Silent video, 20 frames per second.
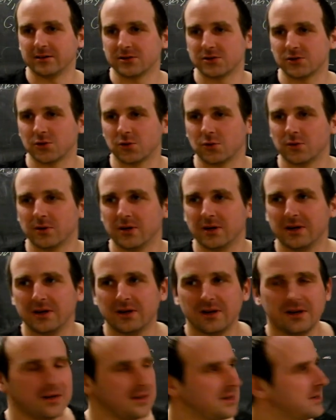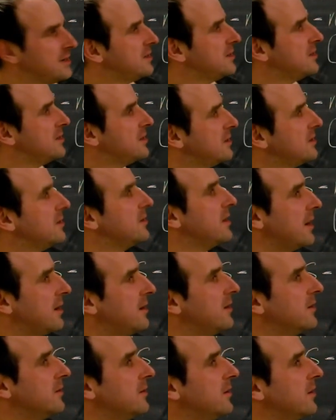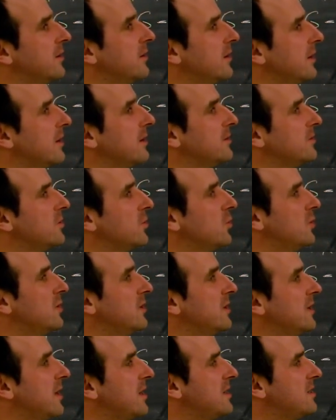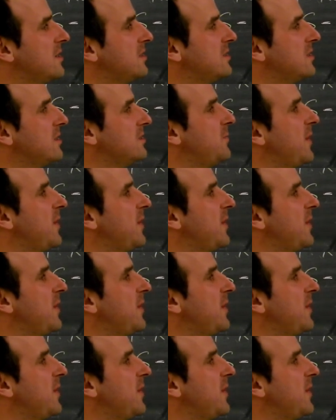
So it's